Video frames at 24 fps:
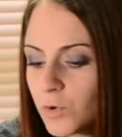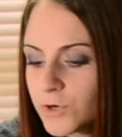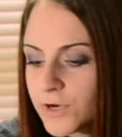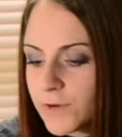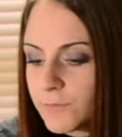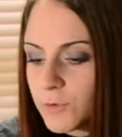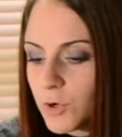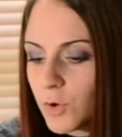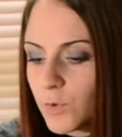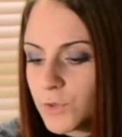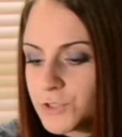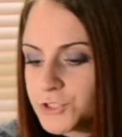what
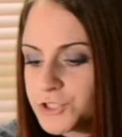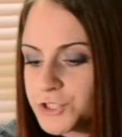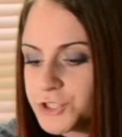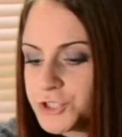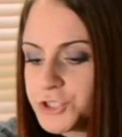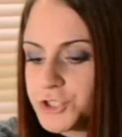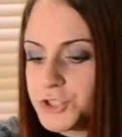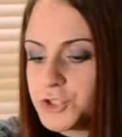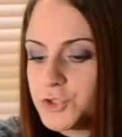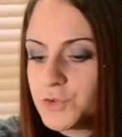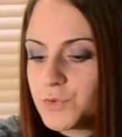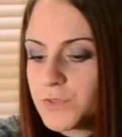I'm going to
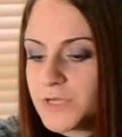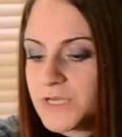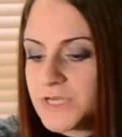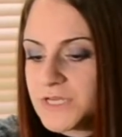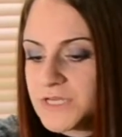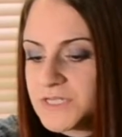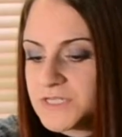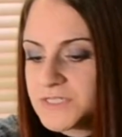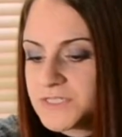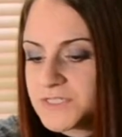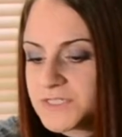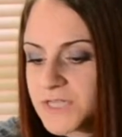do
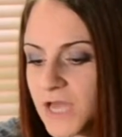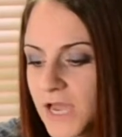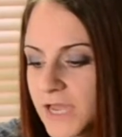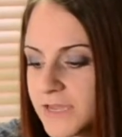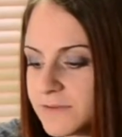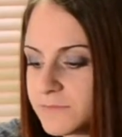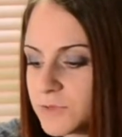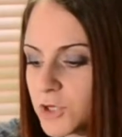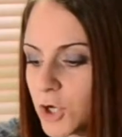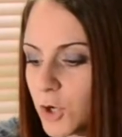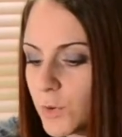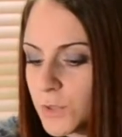is I
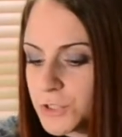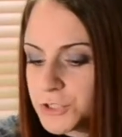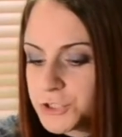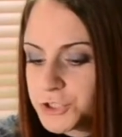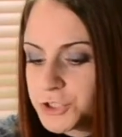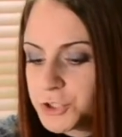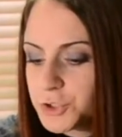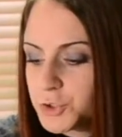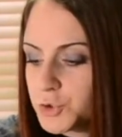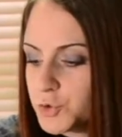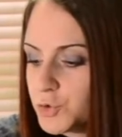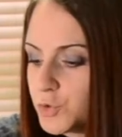am going
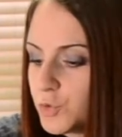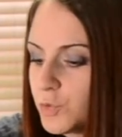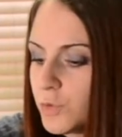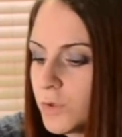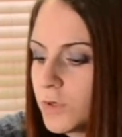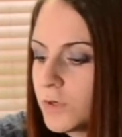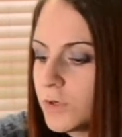to